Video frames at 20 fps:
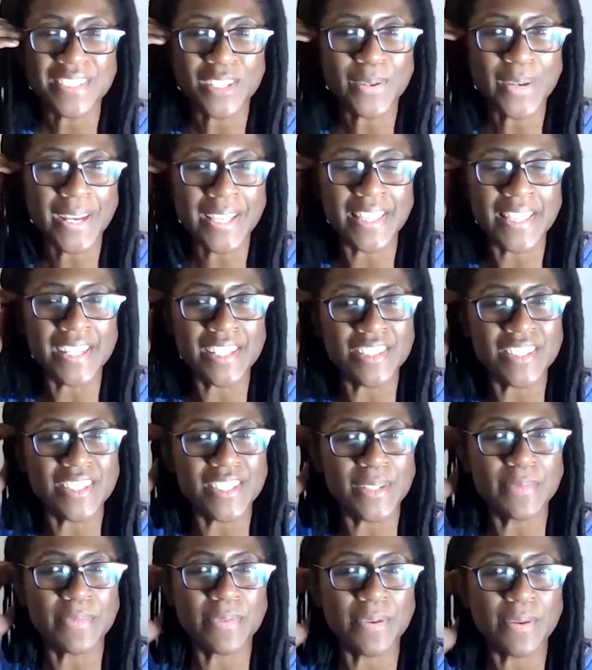so I think
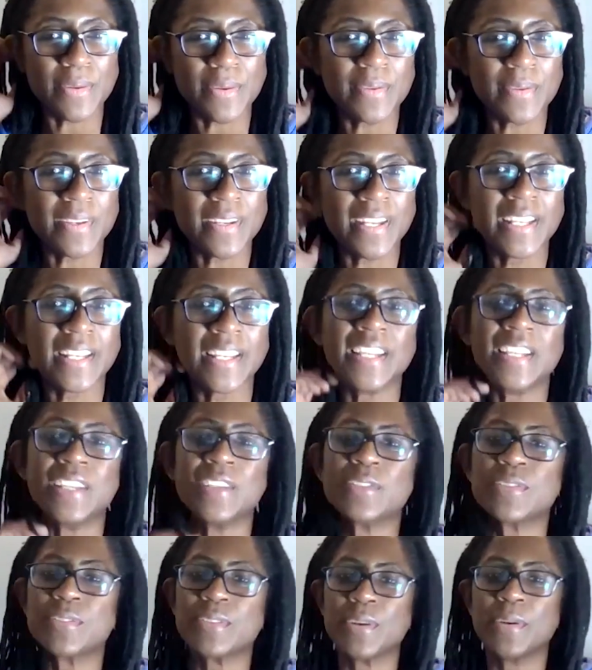she wrote an
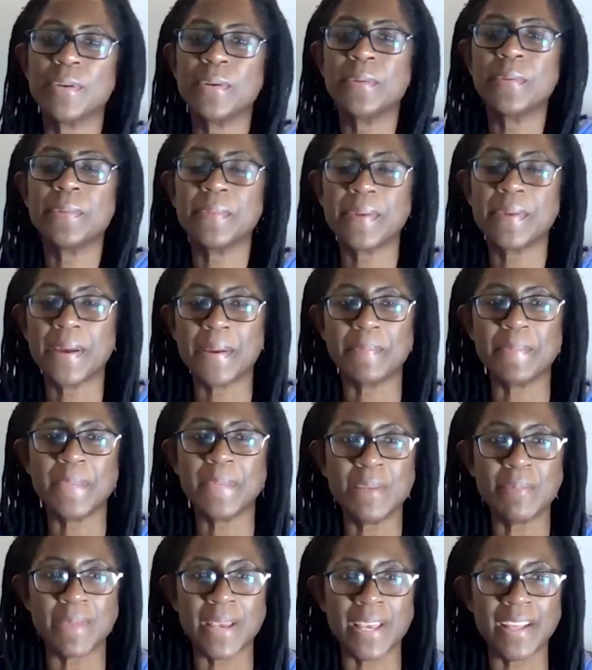intro
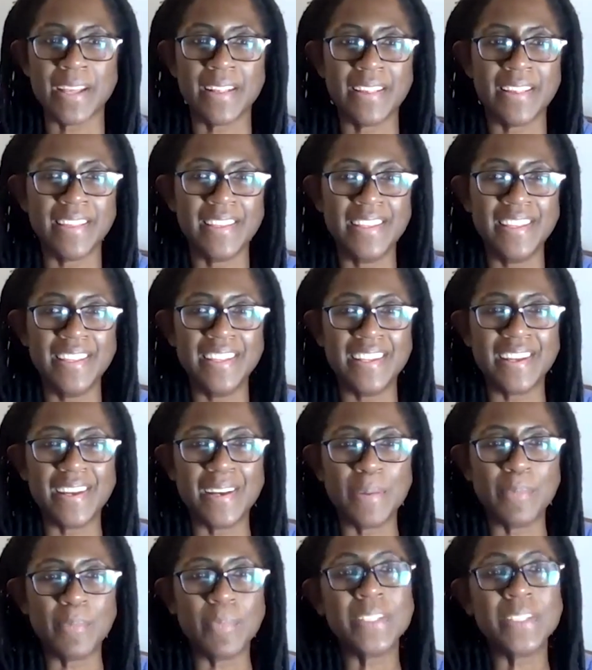um, email.
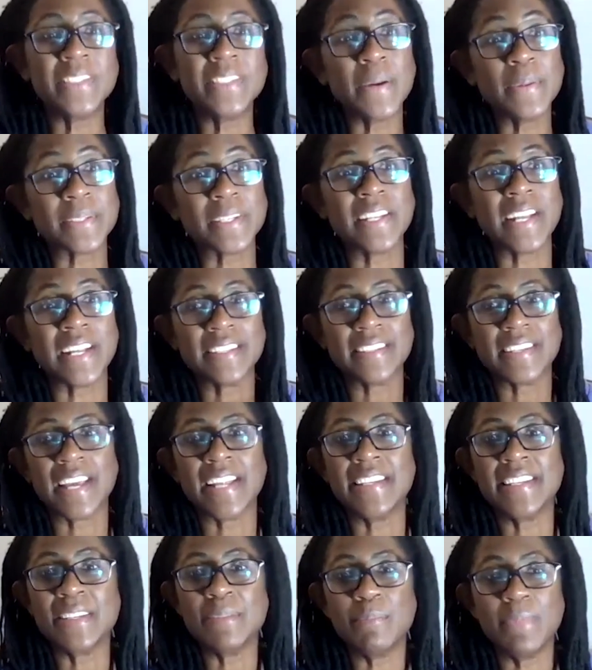Um, once I was connected,
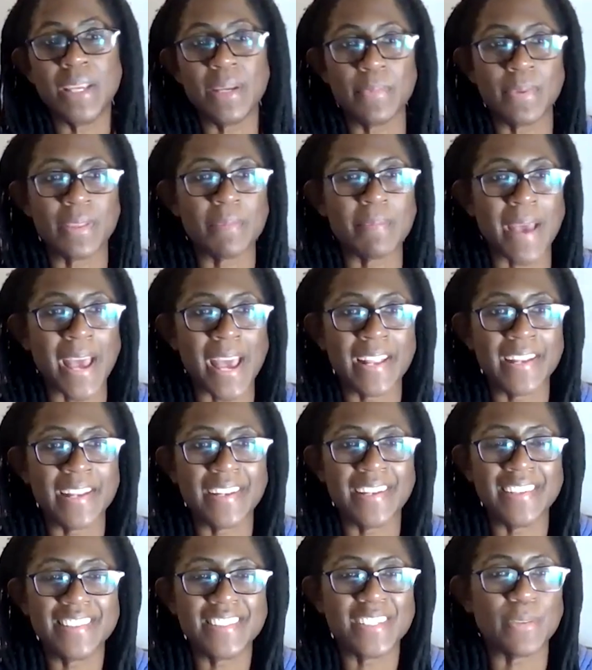I did meet with
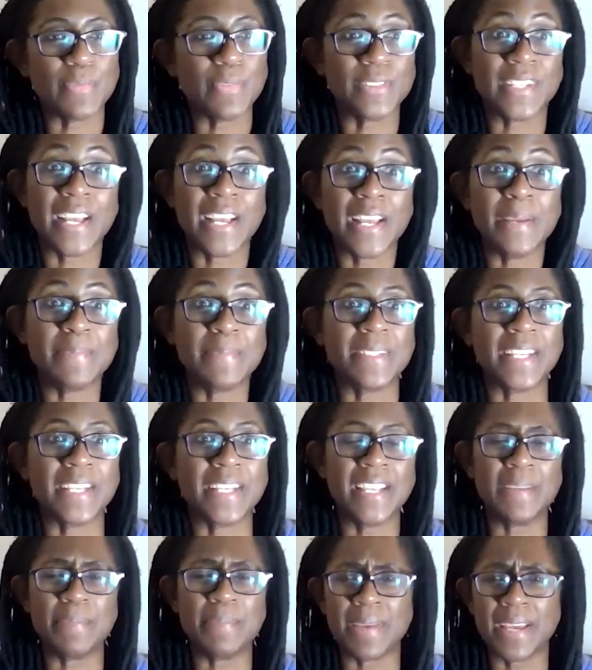Matt several times.
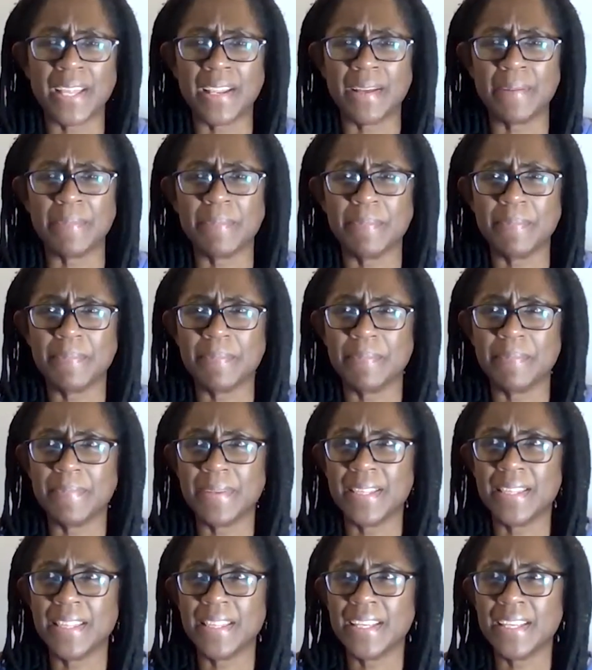Like he met up,
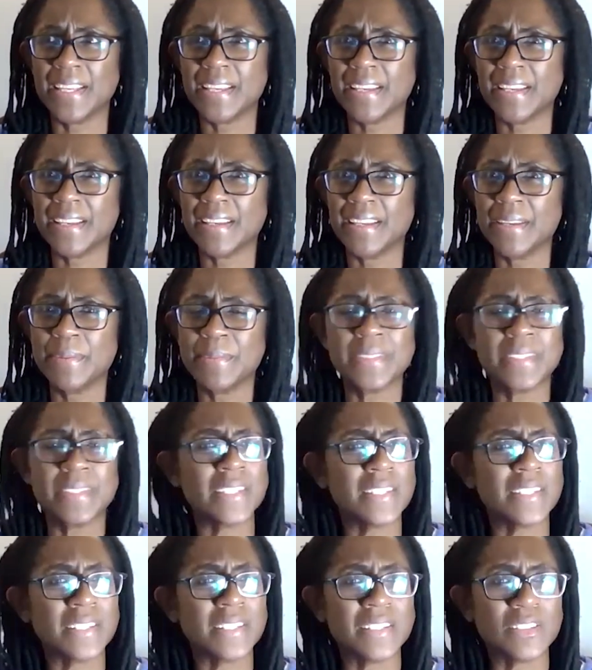I think he was
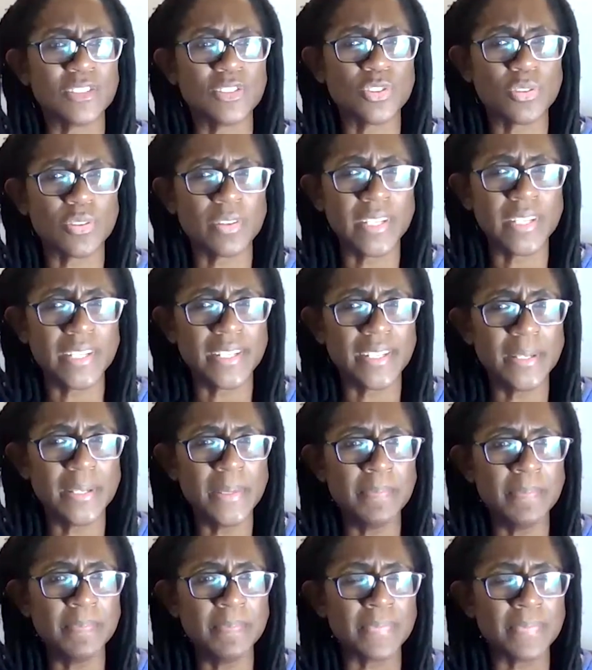in Detroit.
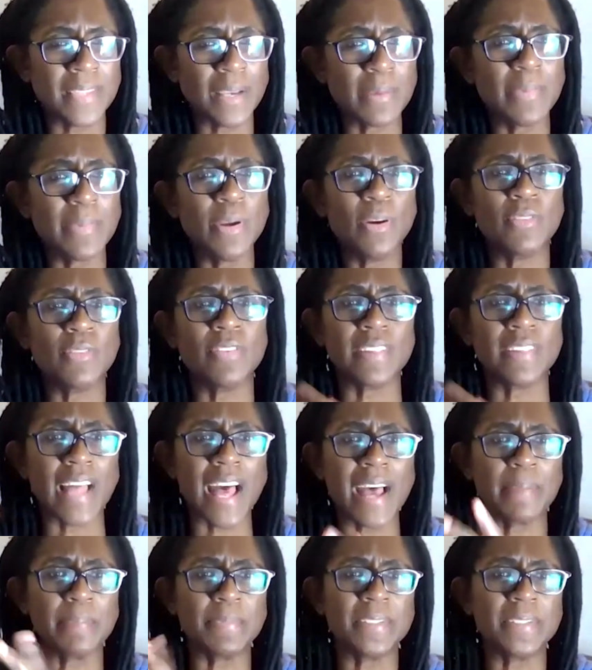Like we
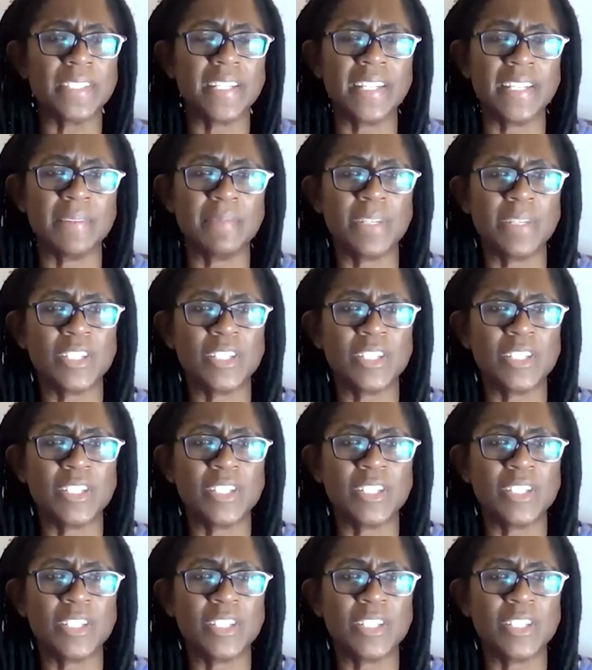overlapped. We were